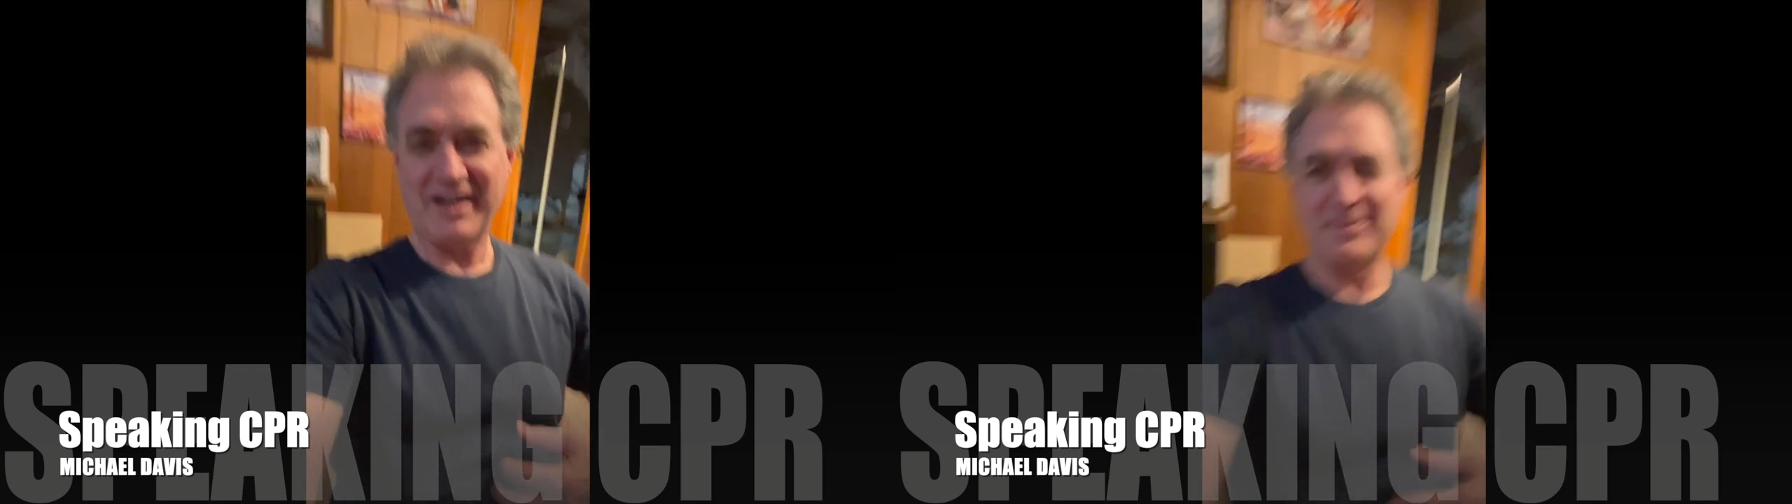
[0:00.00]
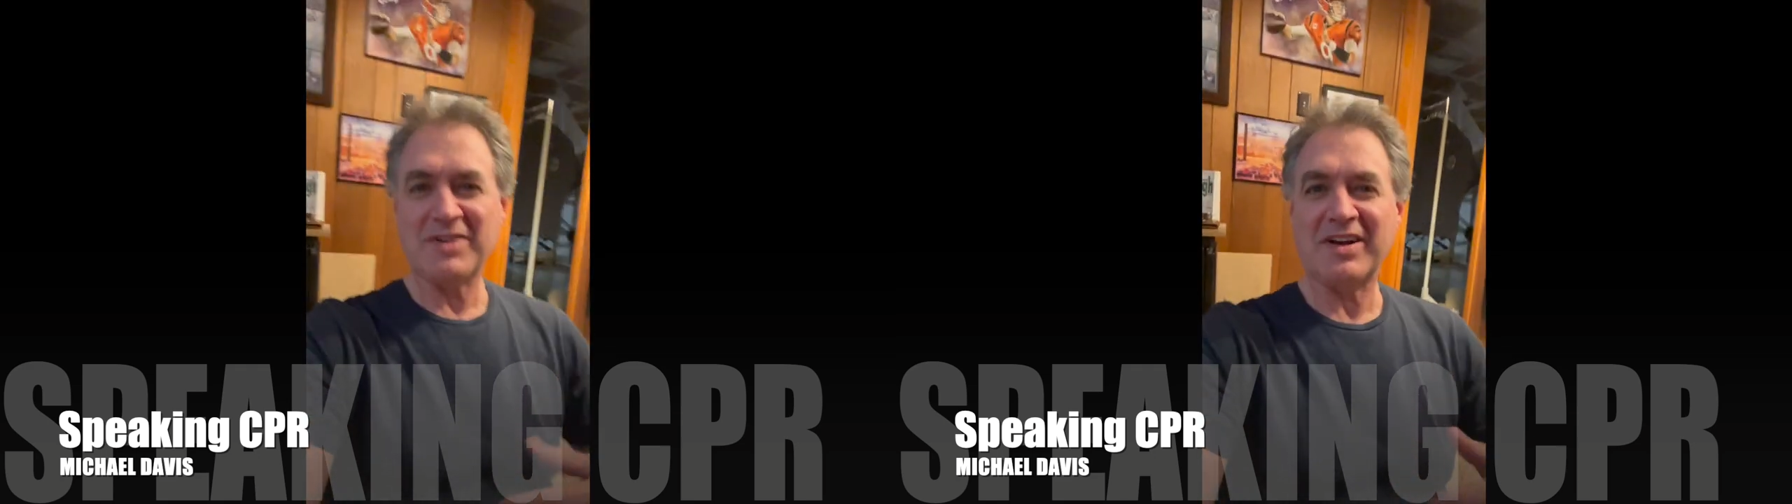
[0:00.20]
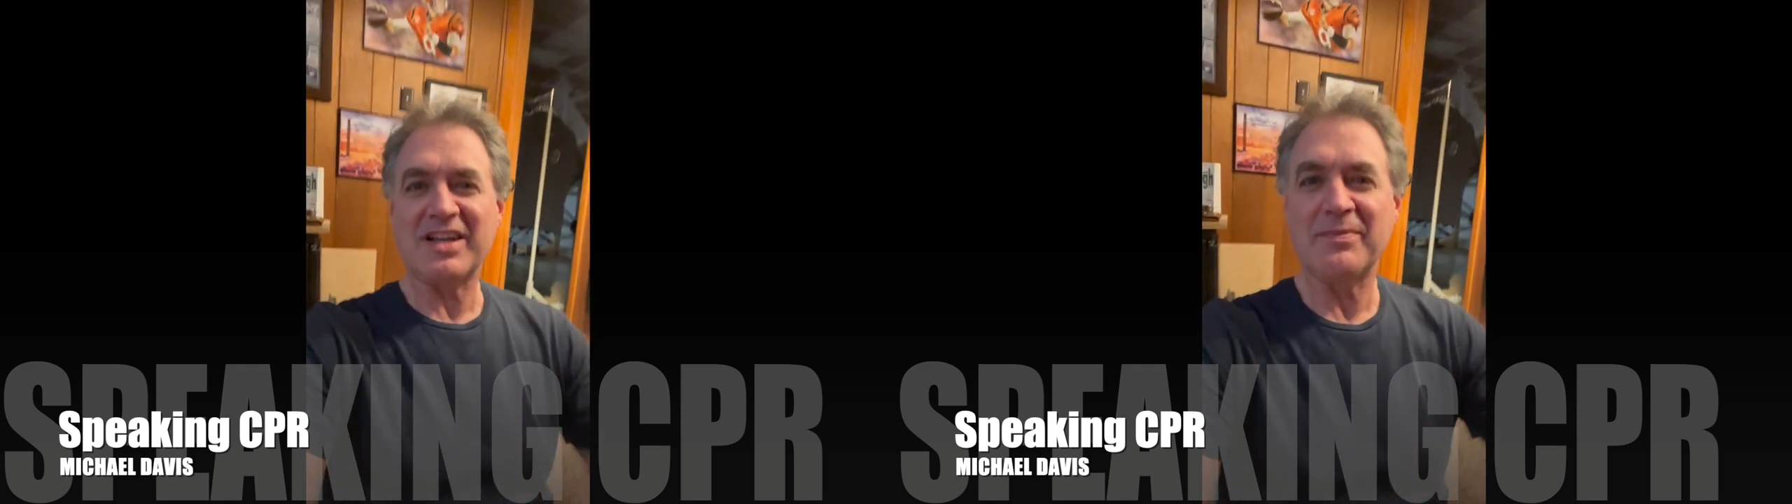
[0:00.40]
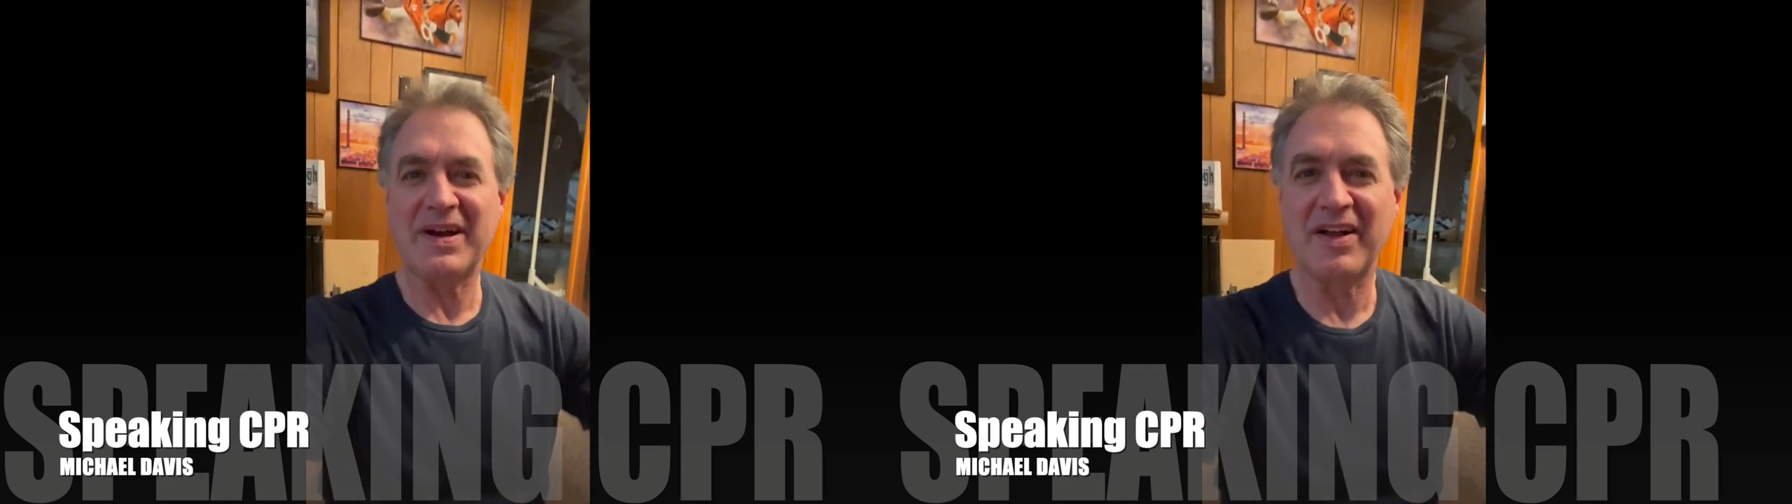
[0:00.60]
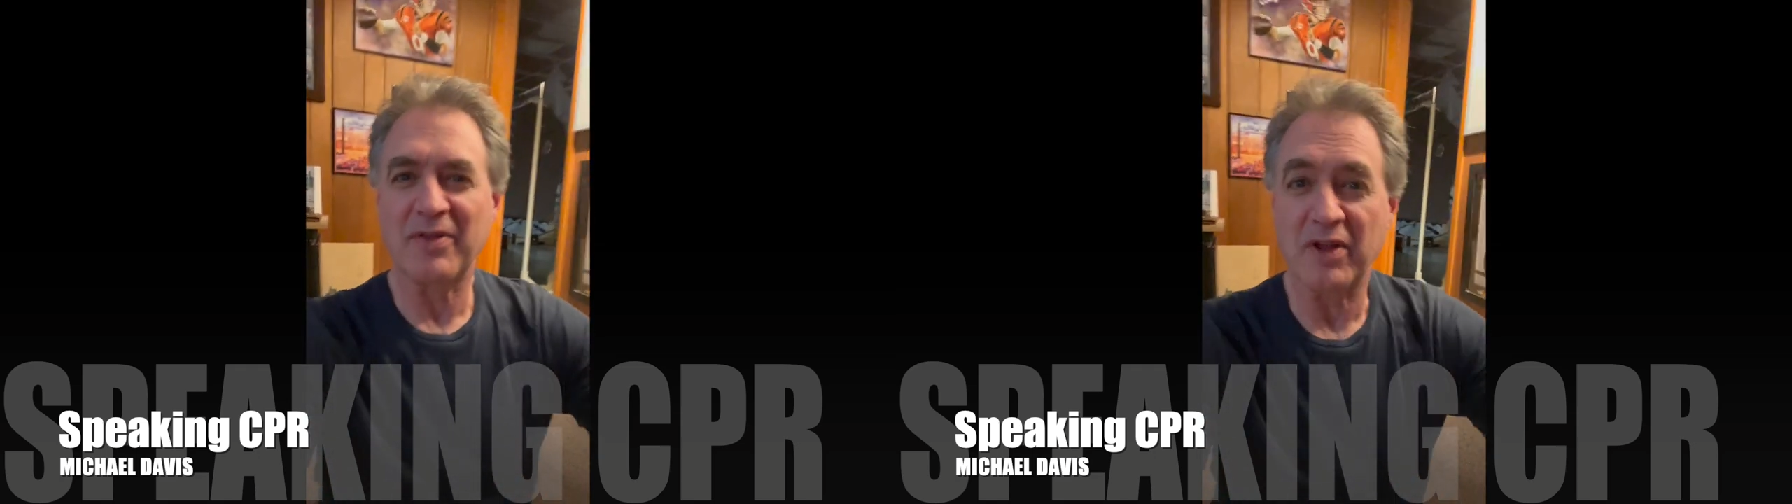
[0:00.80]
I'm talking
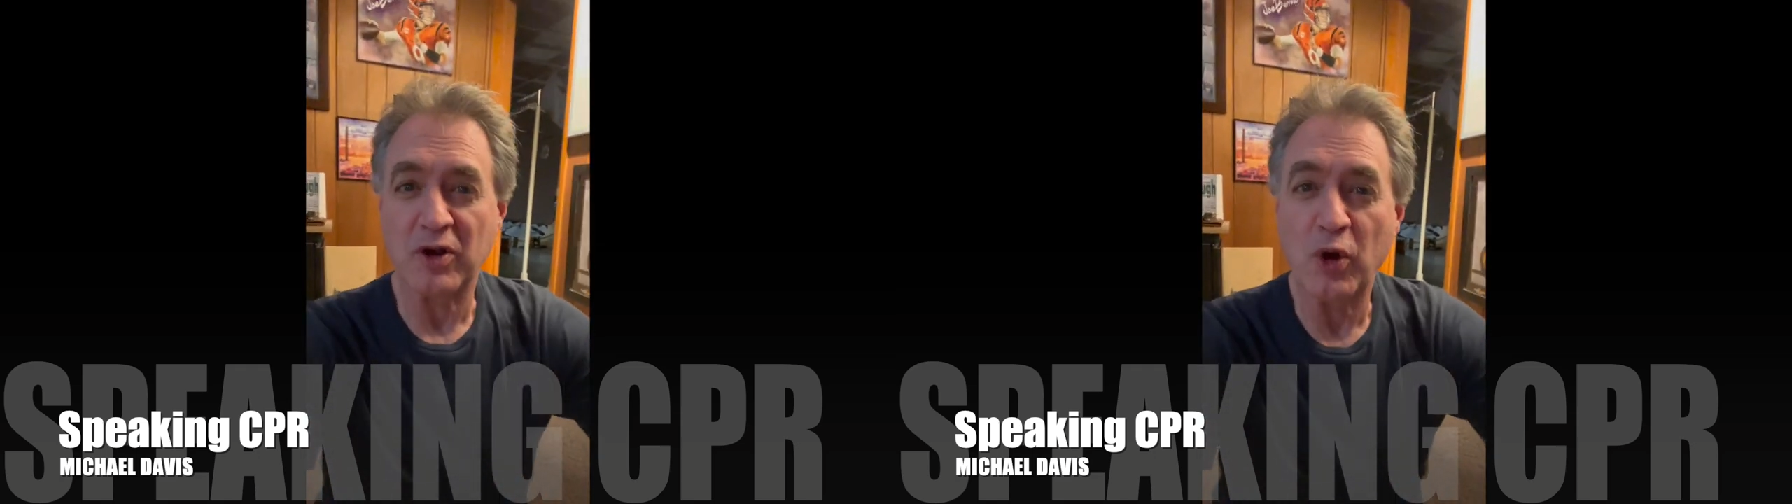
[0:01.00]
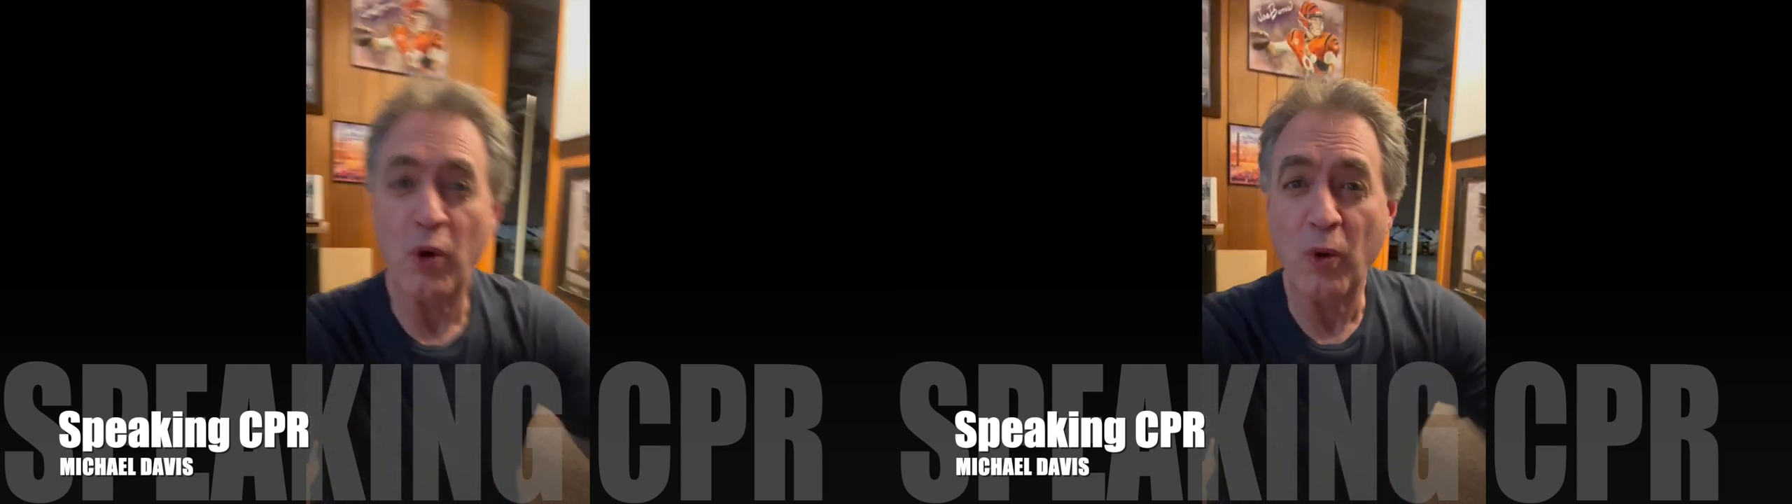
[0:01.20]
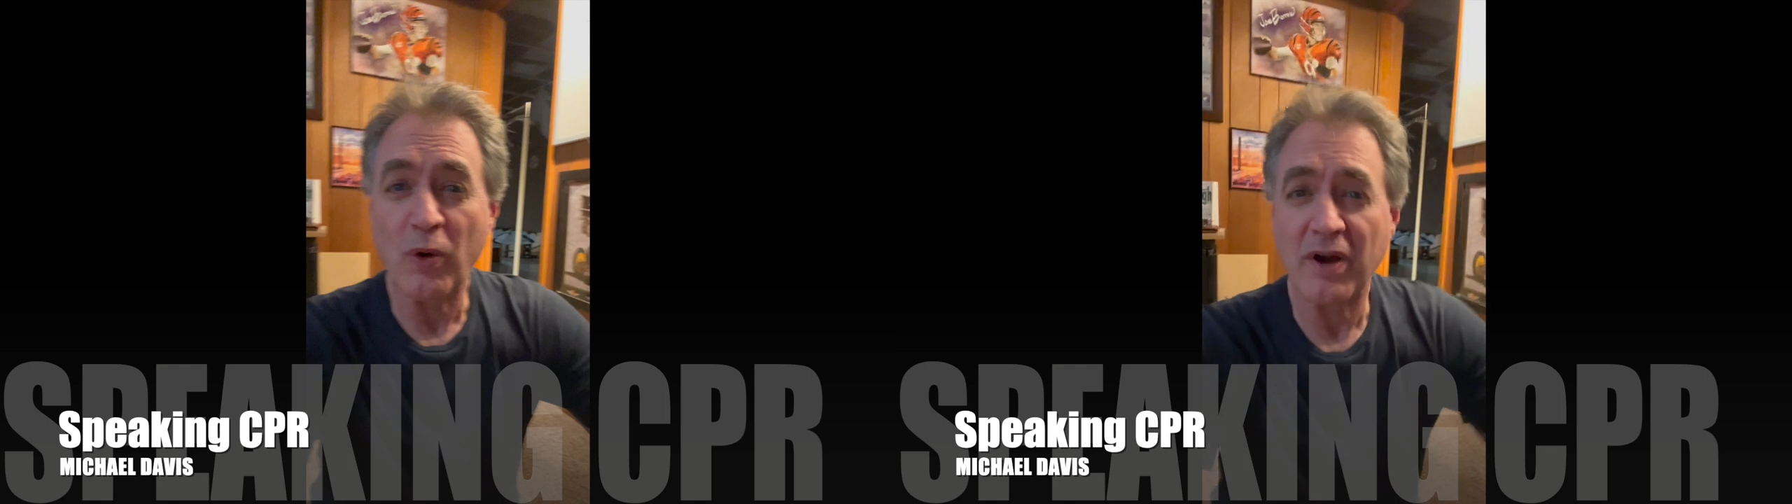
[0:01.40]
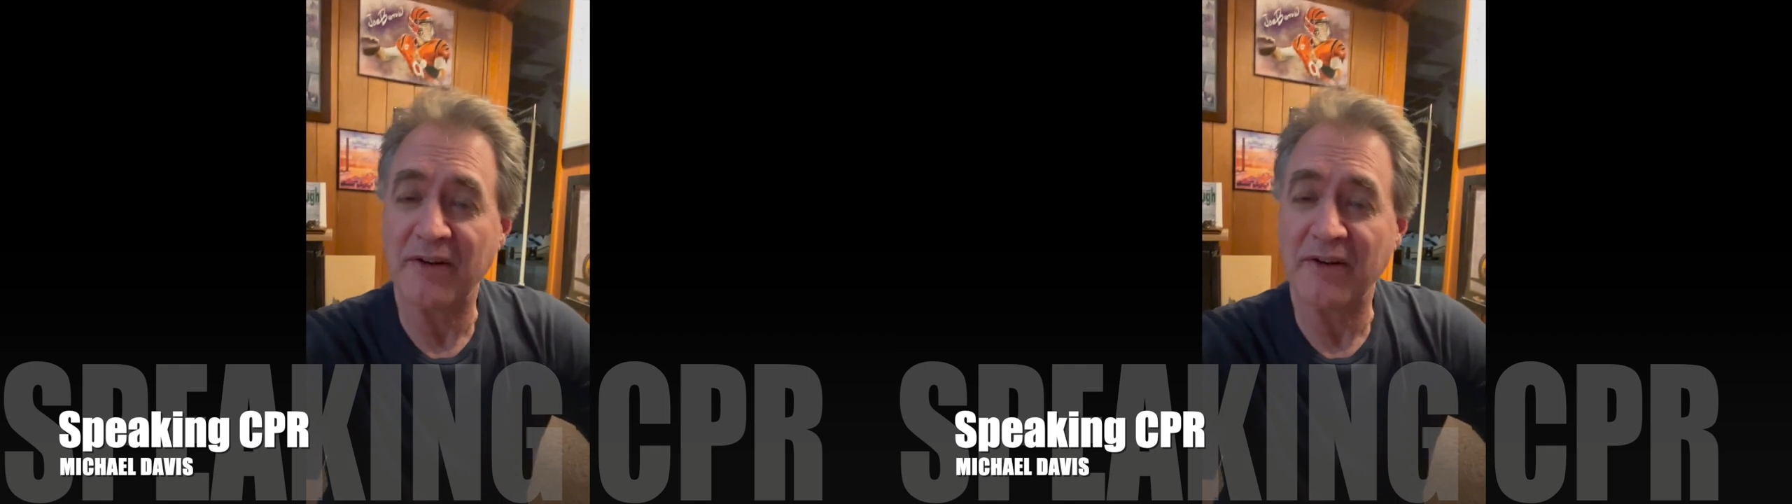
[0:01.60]
about the core